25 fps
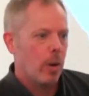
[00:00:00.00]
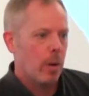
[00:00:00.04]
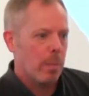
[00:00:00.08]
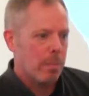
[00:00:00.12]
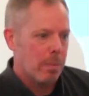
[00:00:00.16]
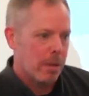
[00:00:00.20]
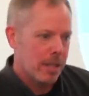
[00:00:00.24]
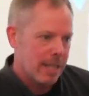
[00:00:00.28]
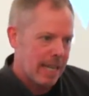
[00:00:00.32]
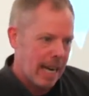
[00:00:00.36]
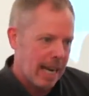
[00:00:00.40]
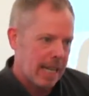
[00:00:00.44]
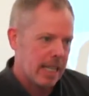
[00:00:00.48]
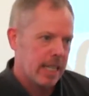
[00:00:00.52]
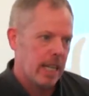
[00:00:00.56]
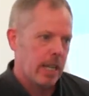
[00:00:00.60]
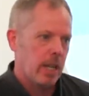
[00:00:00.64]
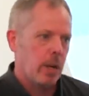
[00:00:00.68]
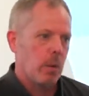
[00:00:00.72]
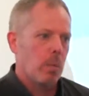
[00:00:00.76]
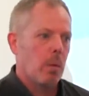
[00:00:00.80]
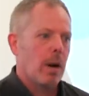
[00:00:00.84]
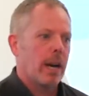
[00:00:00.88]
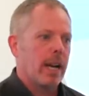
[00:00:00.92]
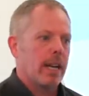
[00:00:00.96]
You're
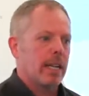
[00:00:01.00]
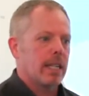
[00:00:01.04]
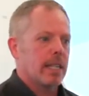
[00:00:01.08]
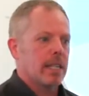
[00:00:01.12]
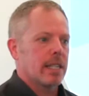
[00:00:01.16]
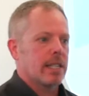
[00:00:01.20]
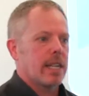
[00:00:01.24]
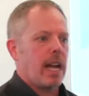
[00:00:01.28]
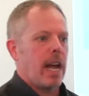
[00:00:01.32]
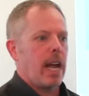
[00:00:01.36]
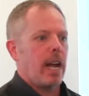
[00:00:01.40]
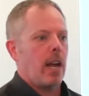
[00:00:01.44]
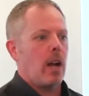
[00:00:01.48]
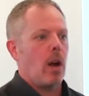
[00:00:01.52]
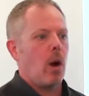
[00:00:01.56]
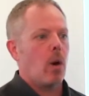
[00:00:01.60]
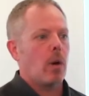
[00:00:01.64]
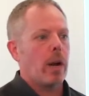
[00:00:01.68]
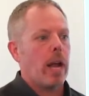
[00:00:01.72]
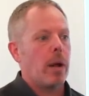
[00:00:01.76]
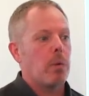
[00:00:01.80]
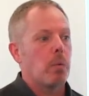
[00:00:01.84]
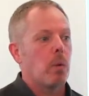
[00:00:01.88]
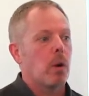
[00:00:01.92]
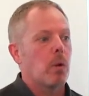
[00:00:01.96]
protecting. You're wanting to say,
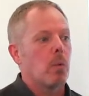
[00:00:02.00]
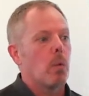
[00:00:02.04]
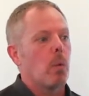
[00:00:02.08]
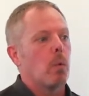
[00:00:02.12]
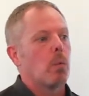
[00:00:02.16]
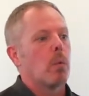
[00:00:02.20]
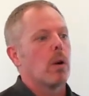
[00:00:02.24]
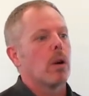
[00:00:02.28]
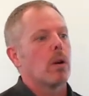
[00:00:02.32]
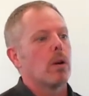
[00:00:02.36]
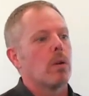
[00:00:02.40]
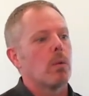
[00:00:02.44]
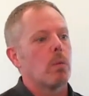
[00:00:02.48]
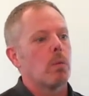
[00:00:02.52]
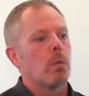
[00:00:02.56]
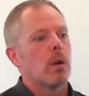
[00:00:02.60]
okay, we're, we're,